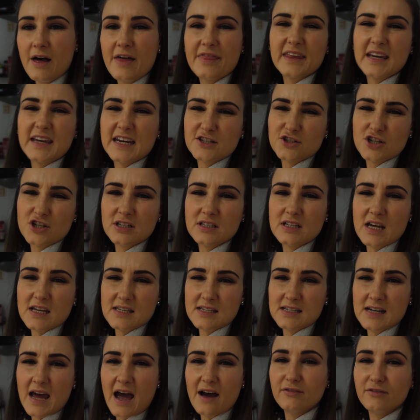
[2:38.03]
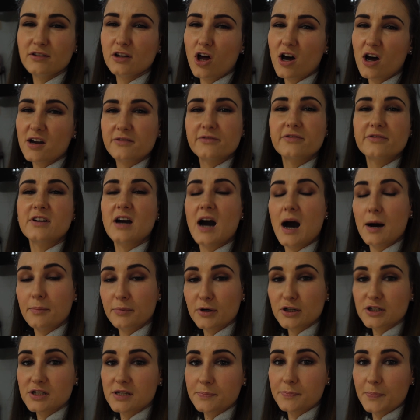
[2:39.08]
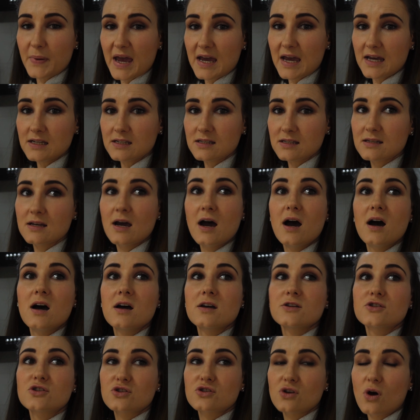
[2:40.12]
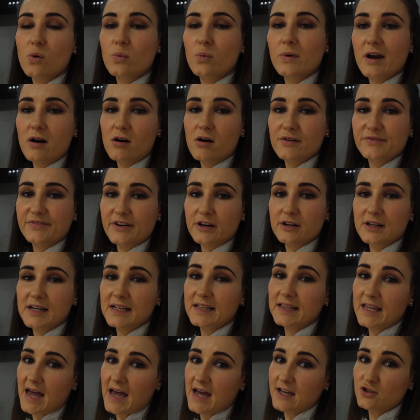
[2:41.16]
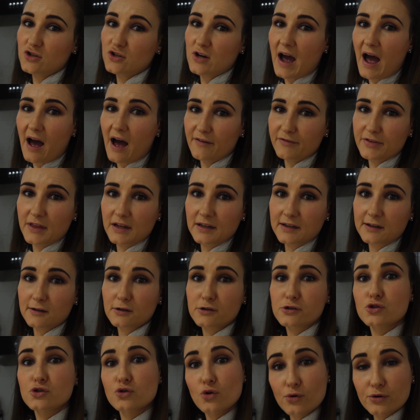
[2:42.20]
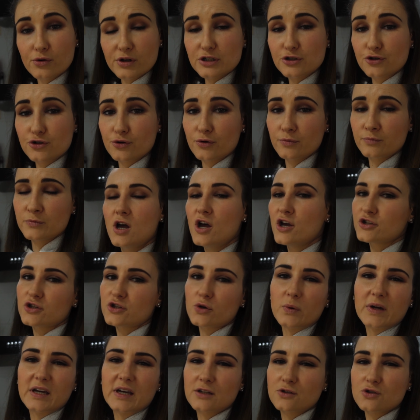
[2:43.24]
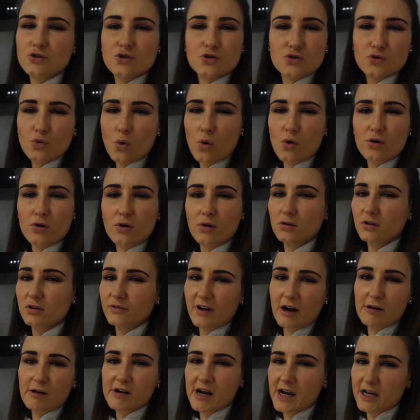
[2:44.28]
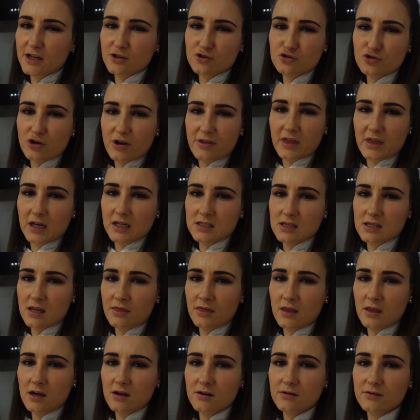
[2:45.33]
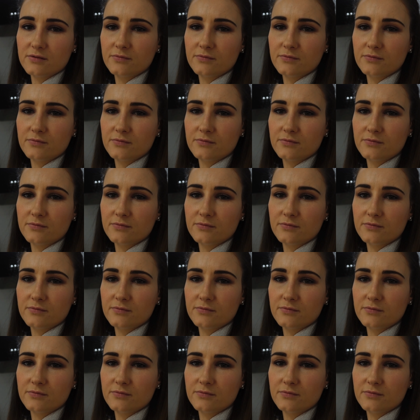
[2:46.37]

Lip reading: The kitchen doesn't have a lot of cupboard space, so we are very glad to have the little storage room so we can store all of our extra things in there.